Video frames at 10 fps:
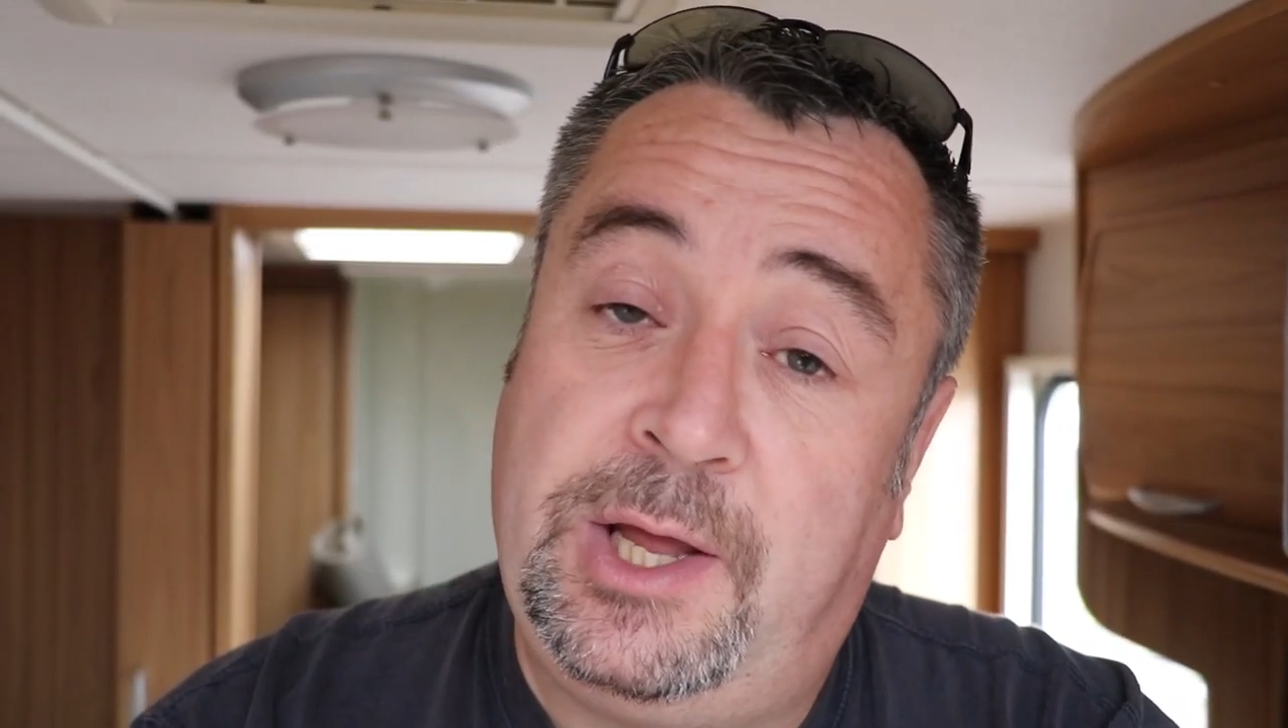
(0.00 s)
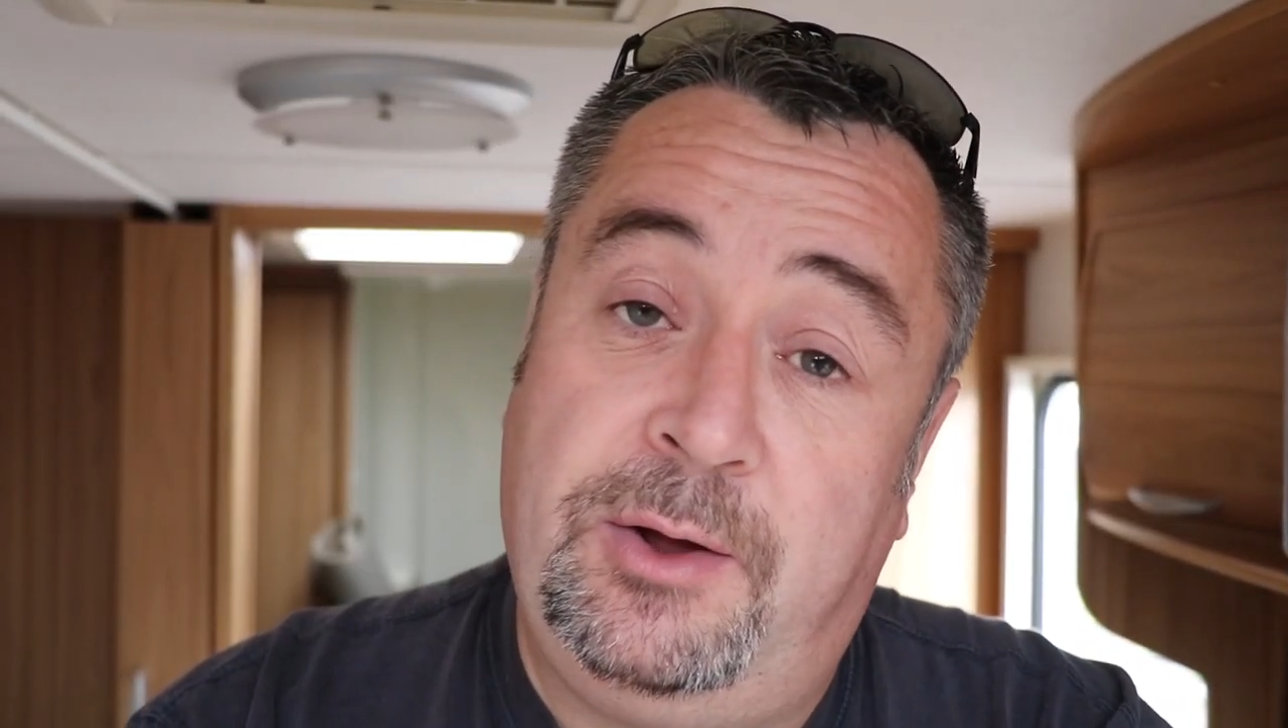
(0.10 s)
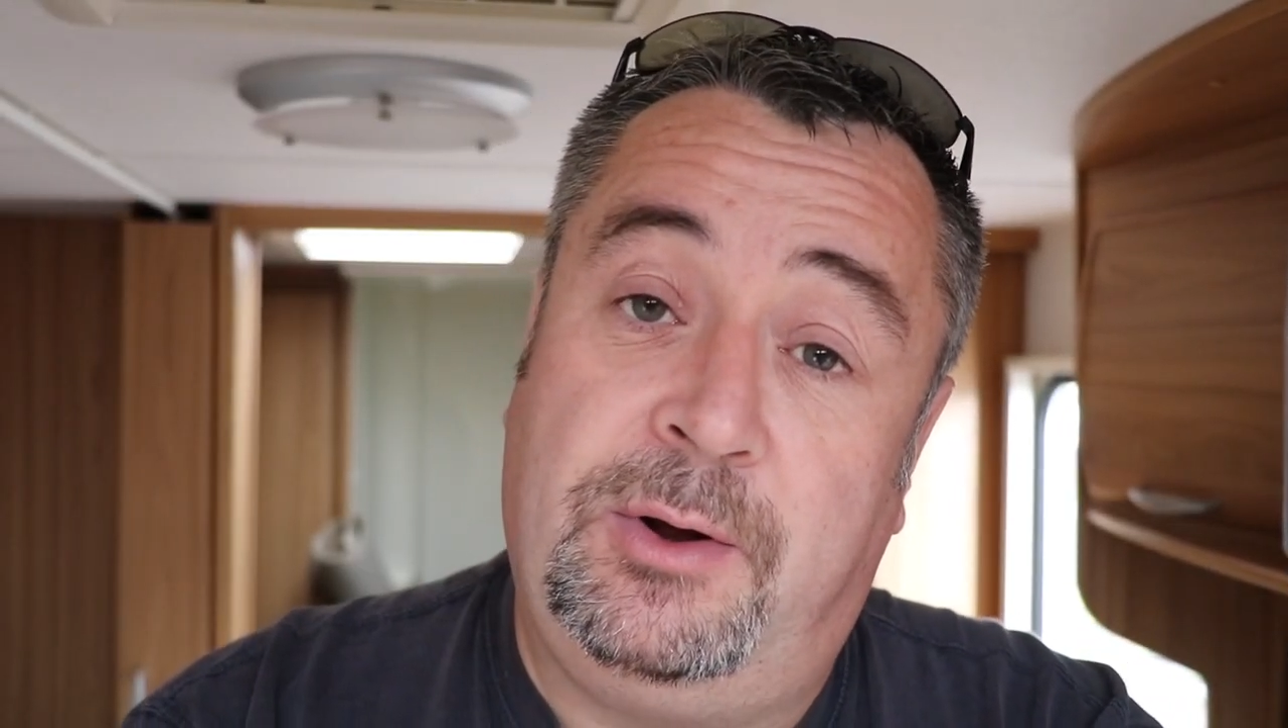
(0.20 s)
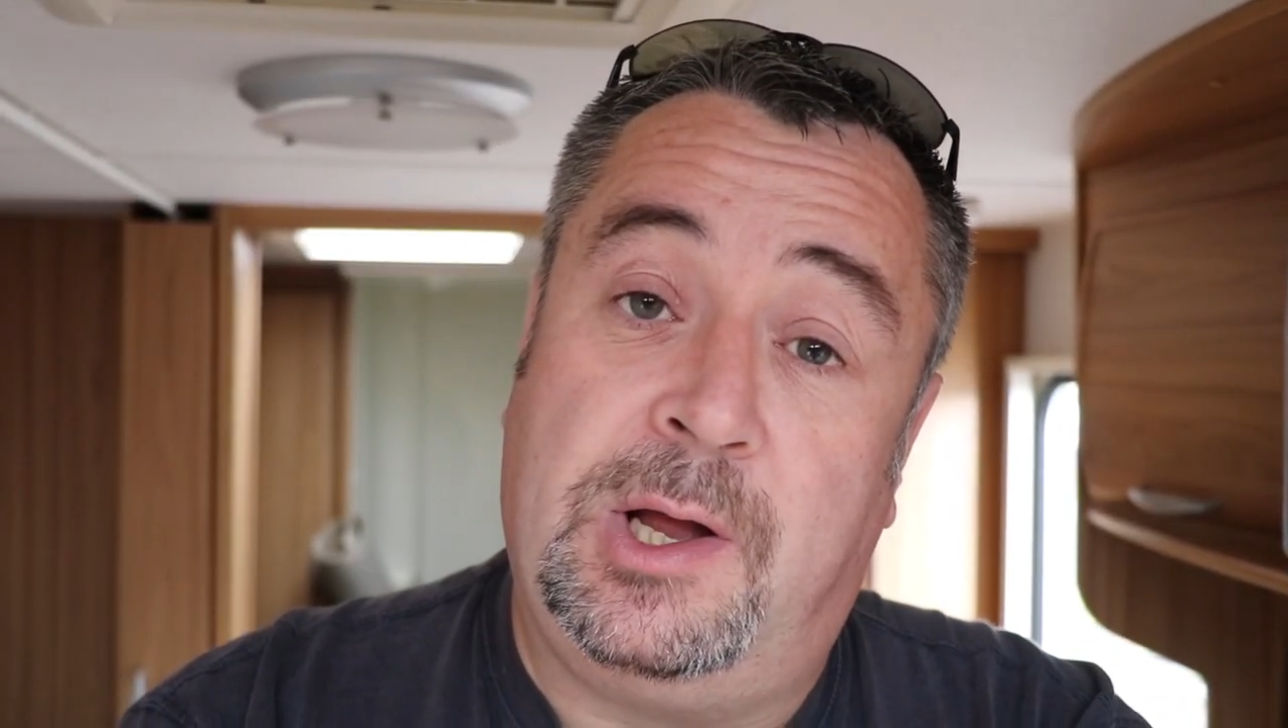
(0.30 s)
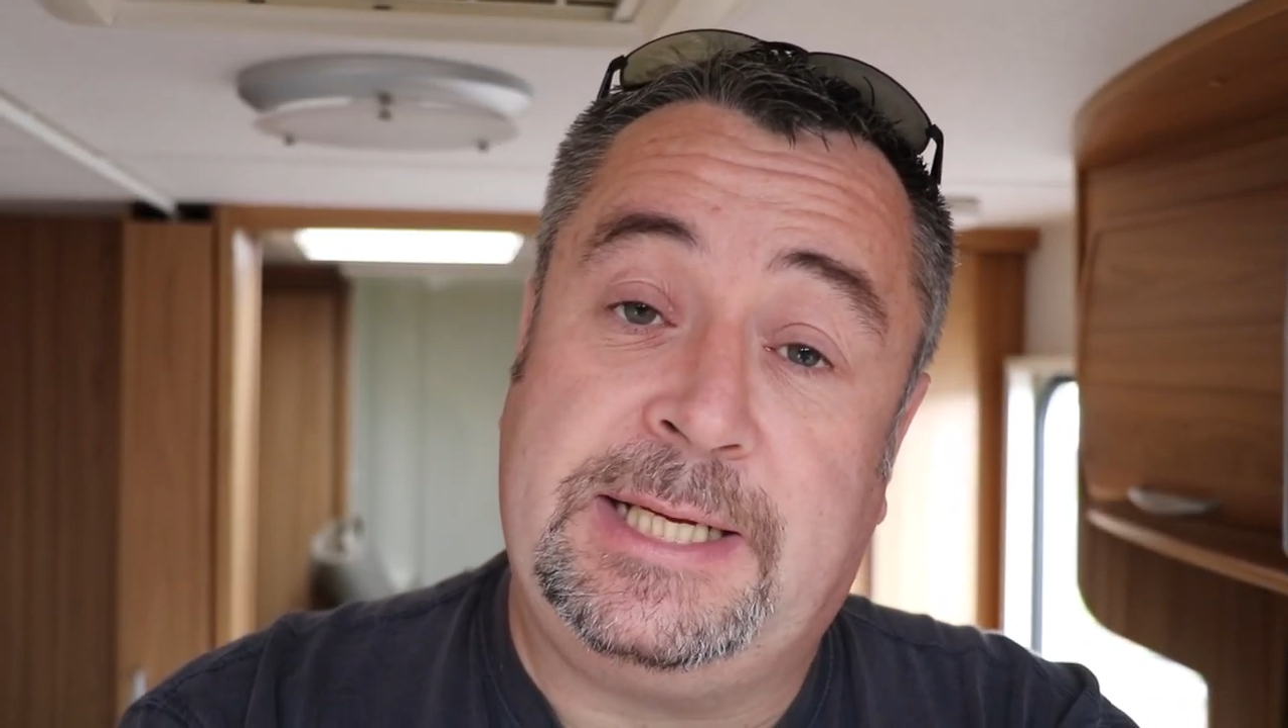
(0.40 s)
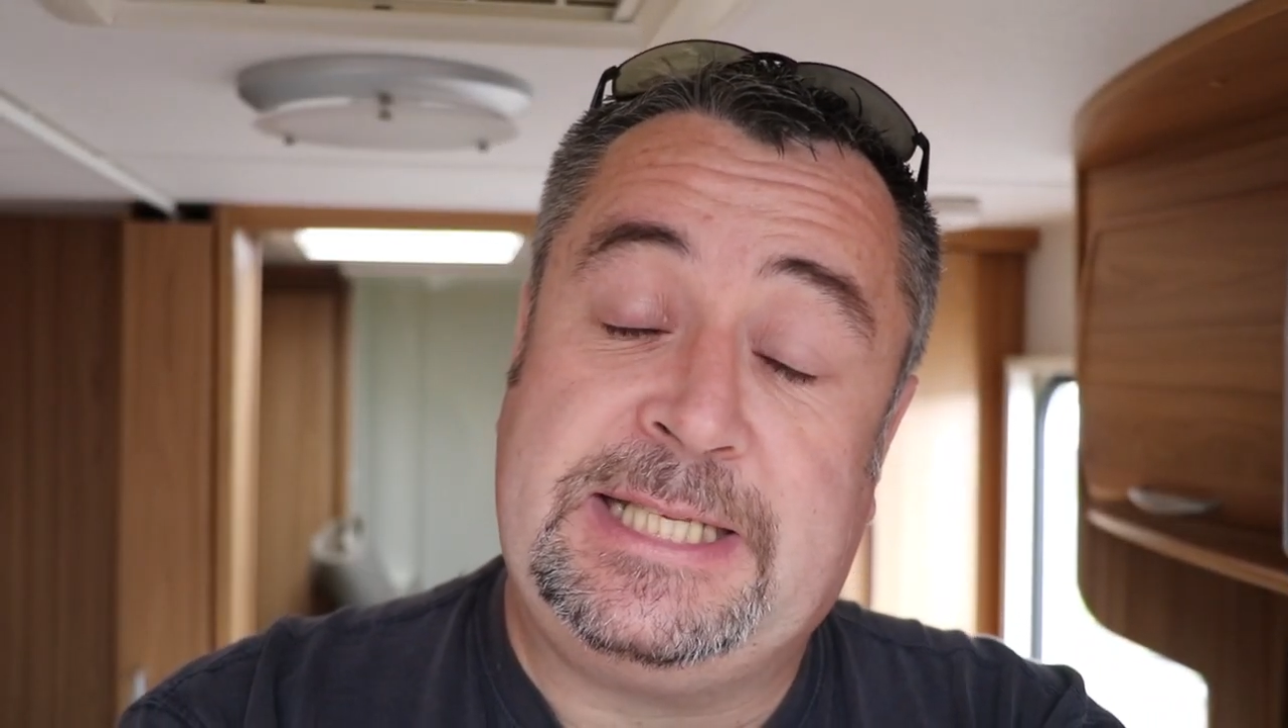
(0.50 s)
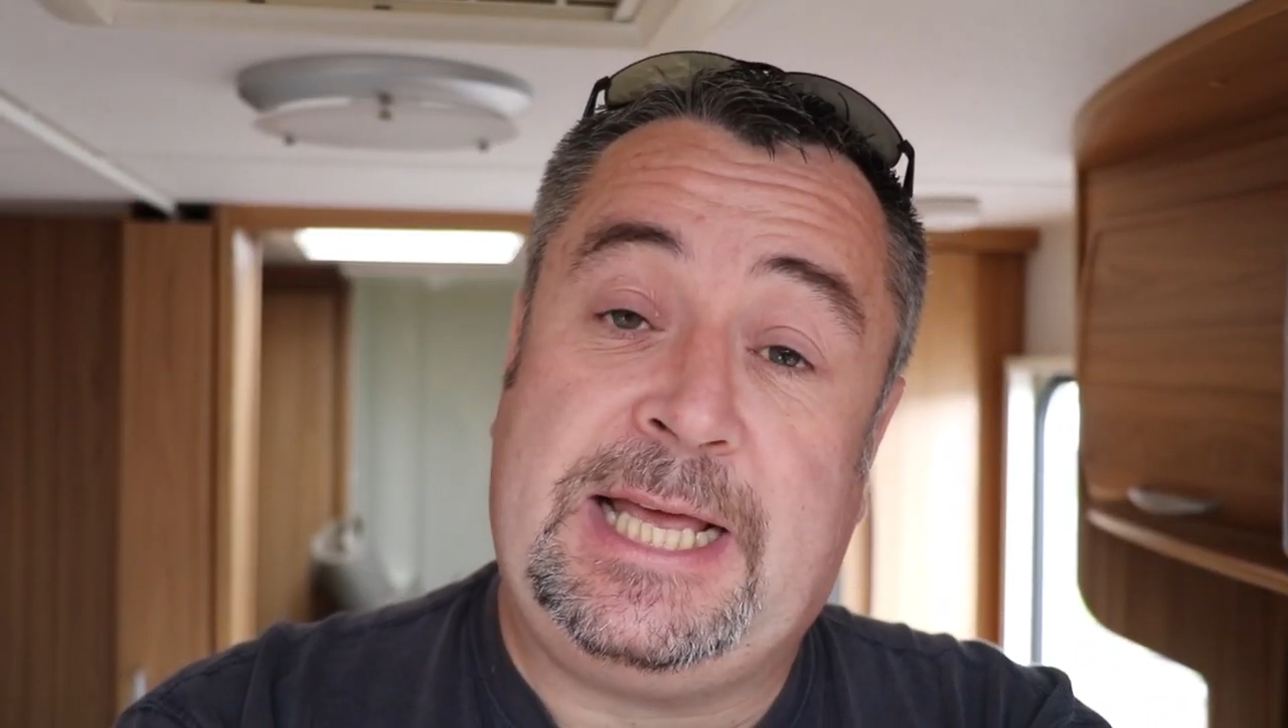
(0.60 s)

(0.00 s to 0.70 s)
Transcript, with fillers: go, guys.